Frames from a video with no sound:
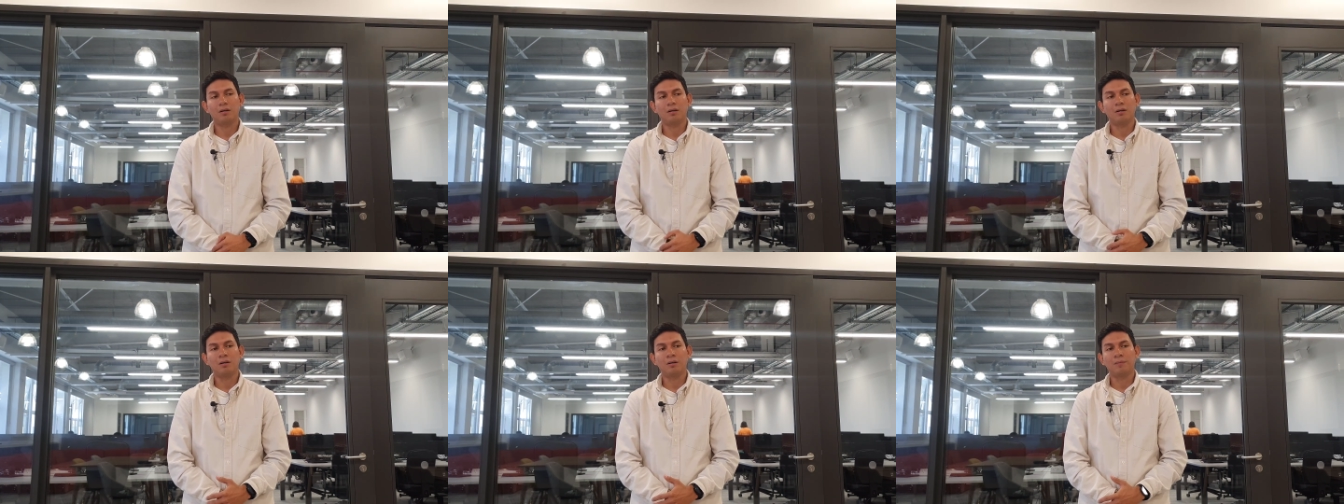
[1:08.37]

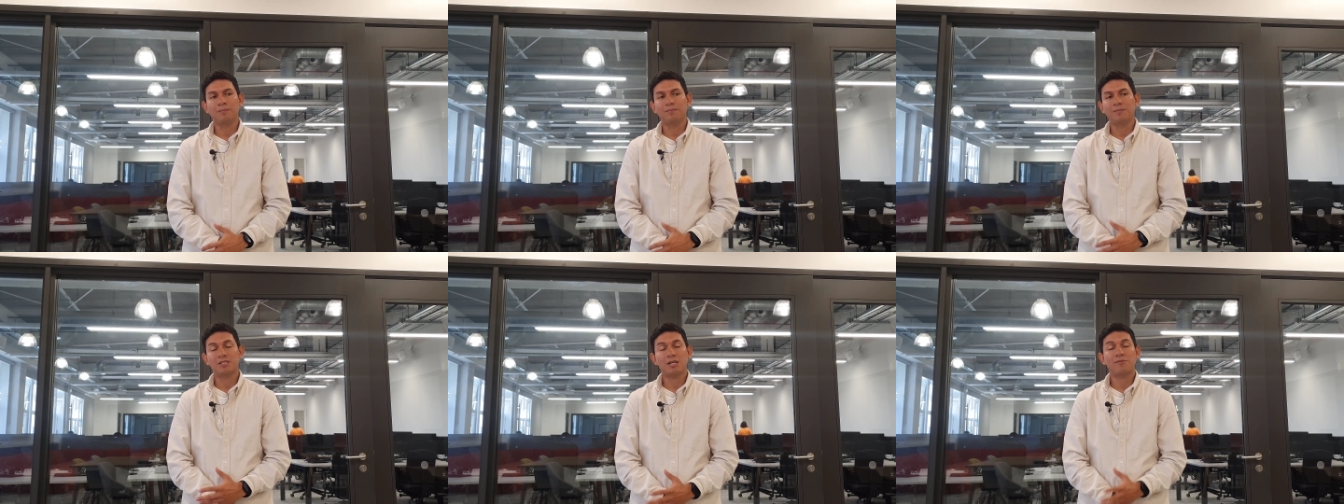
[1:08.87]
uh,
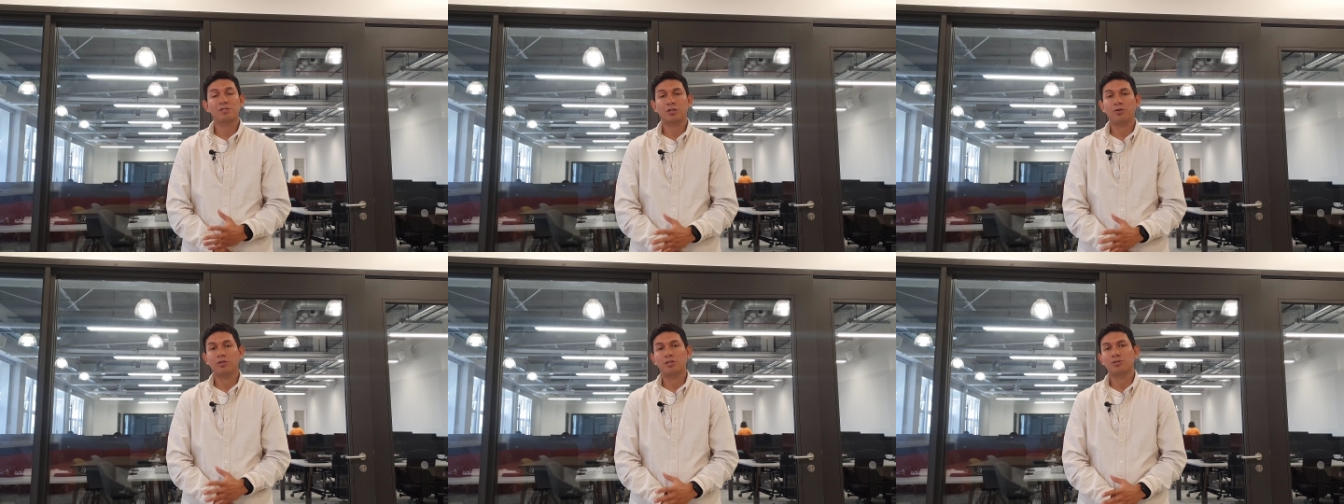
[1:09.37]
the
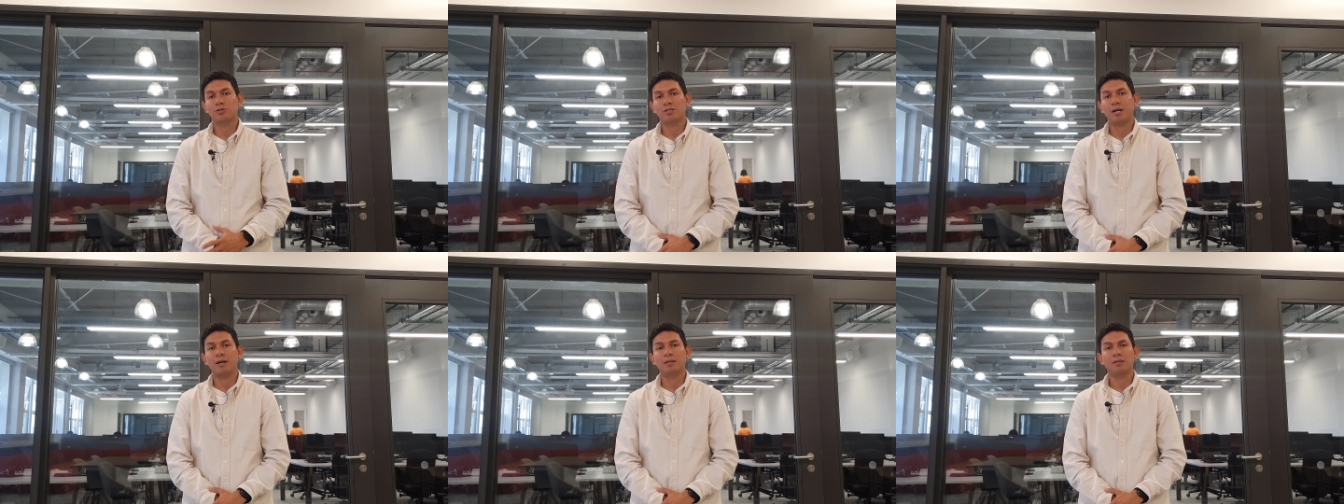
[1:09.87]
Cybersecurity
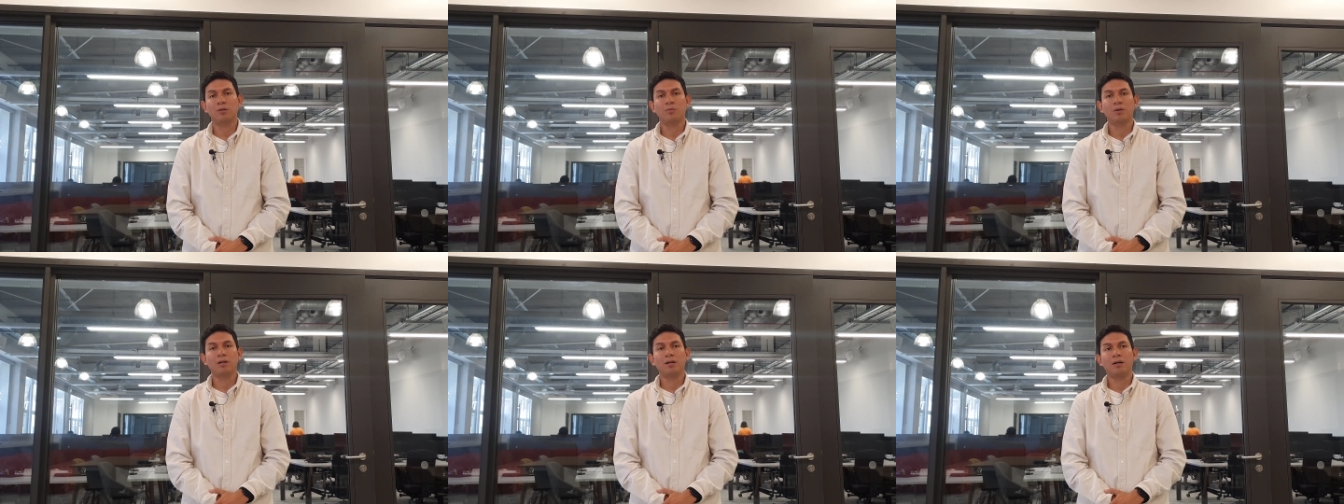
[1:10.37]
Society
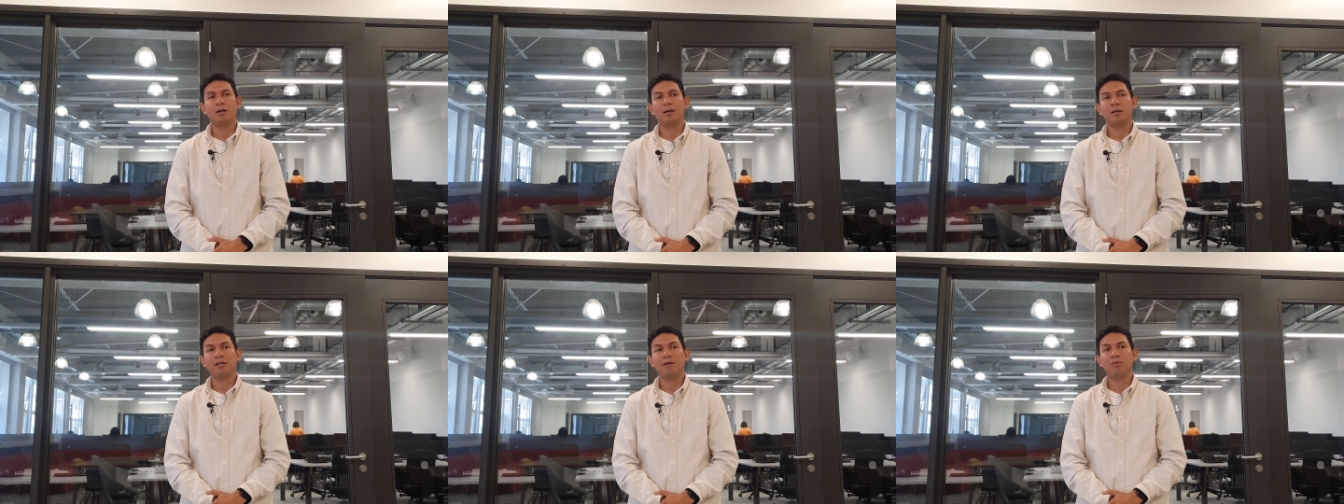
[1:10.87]
will
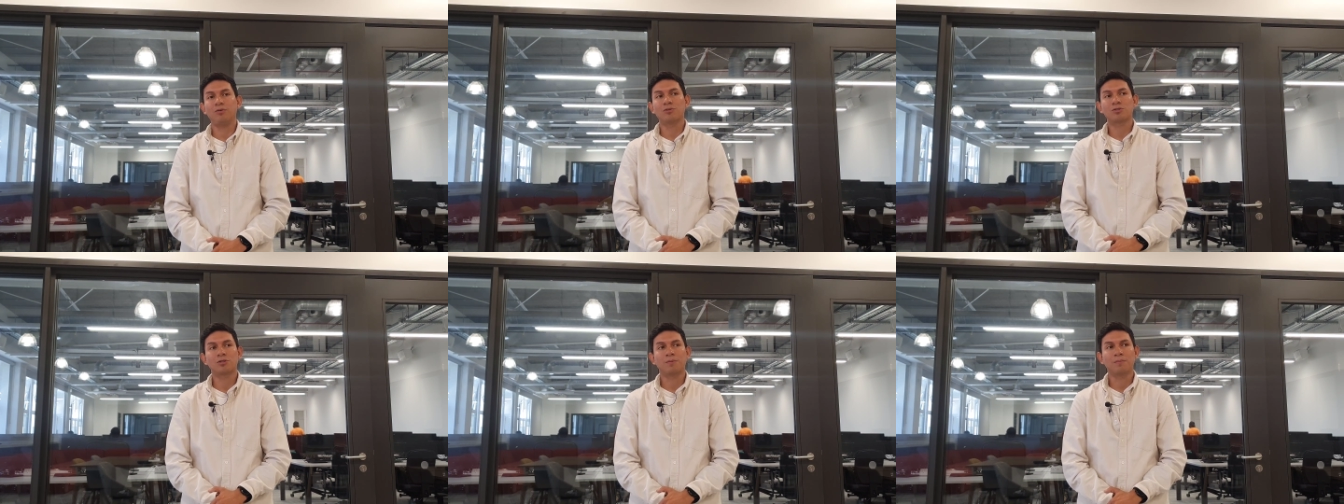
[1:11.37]
uh, give you
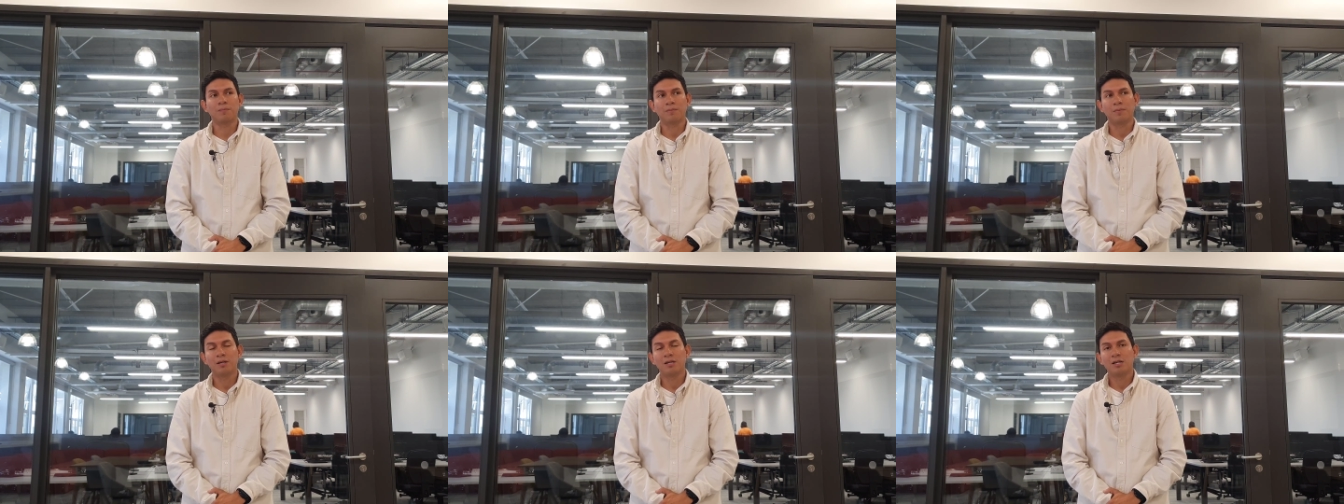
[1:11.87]
some
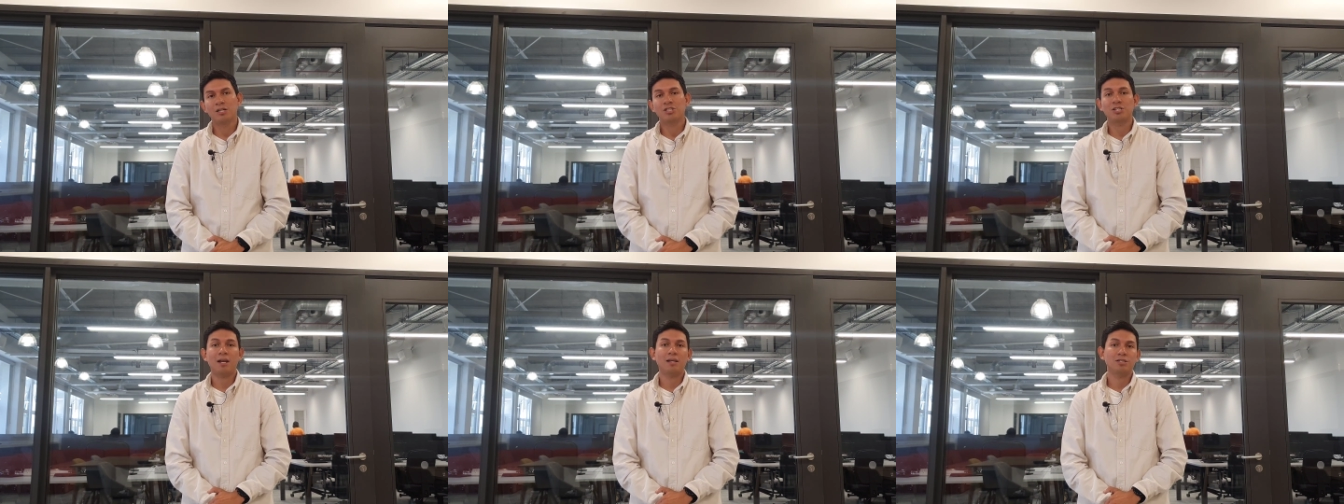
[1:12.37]

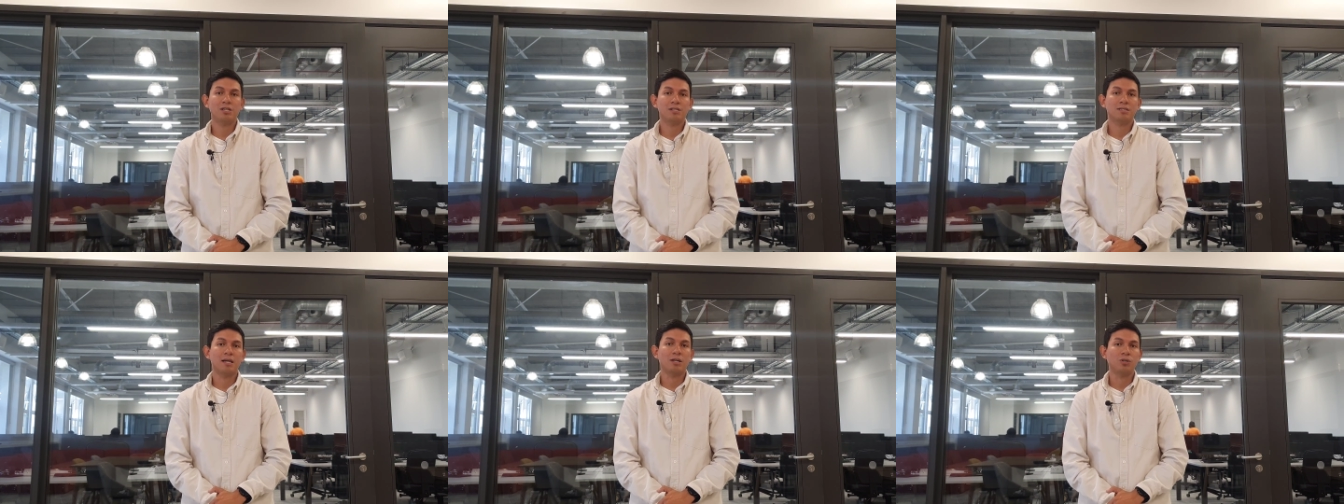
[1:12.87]

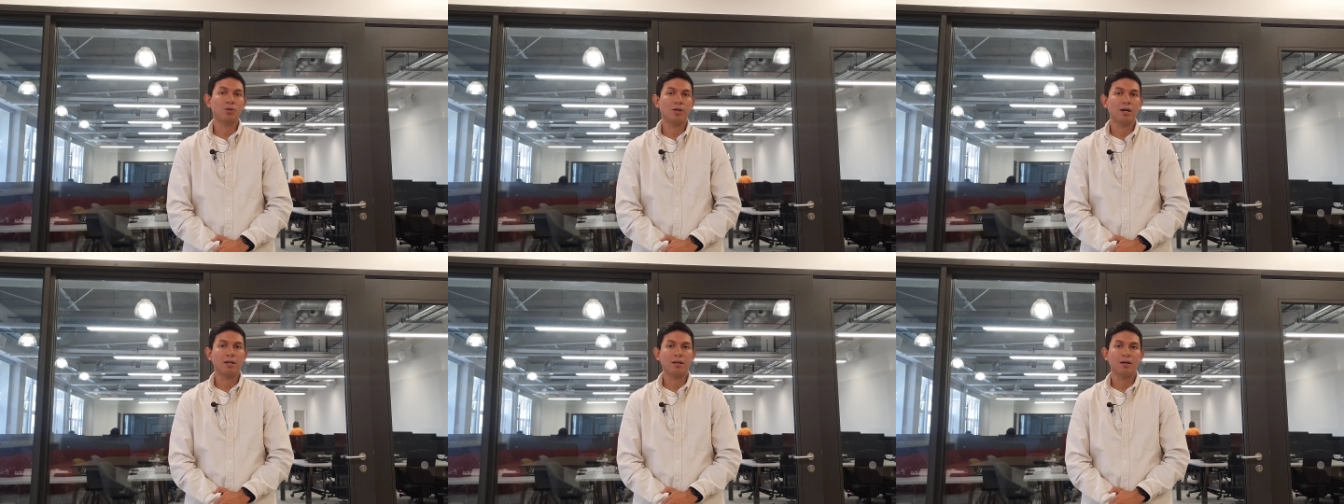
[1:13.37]
challenges that you
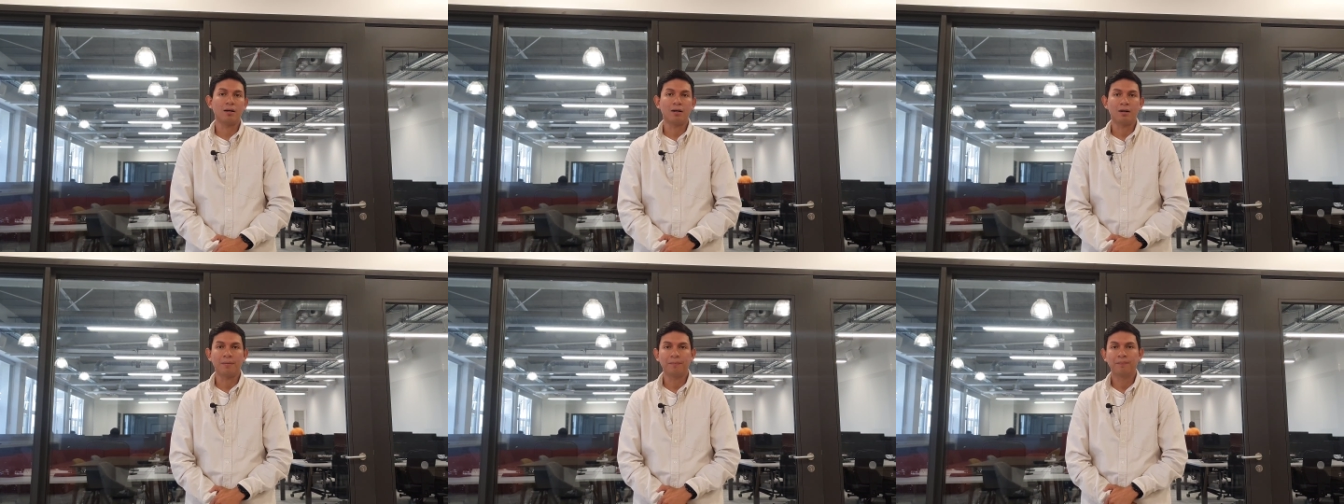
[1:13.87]
can
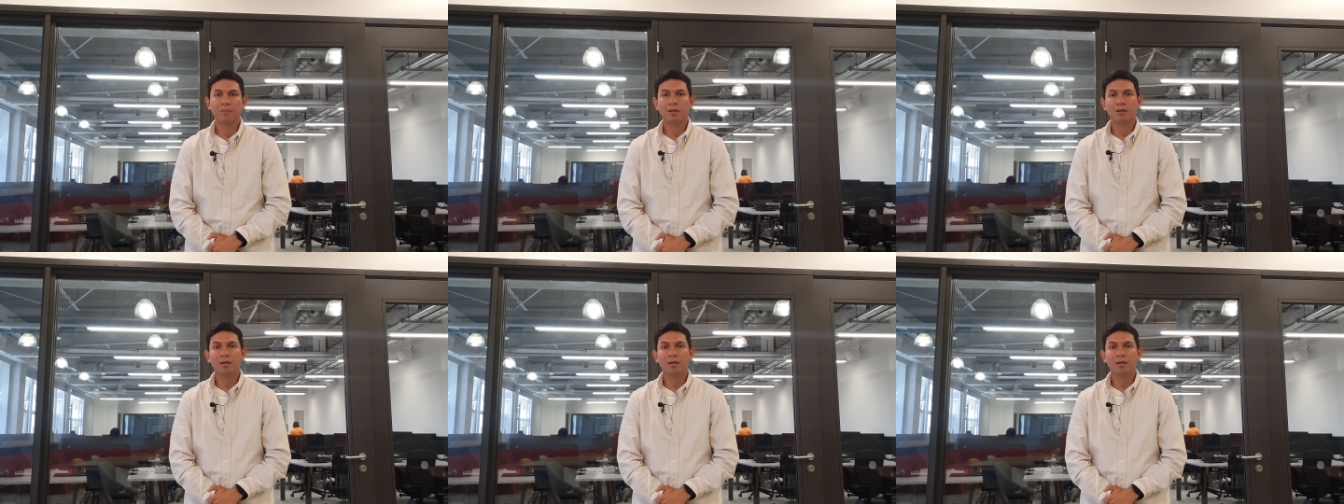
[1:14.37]
um,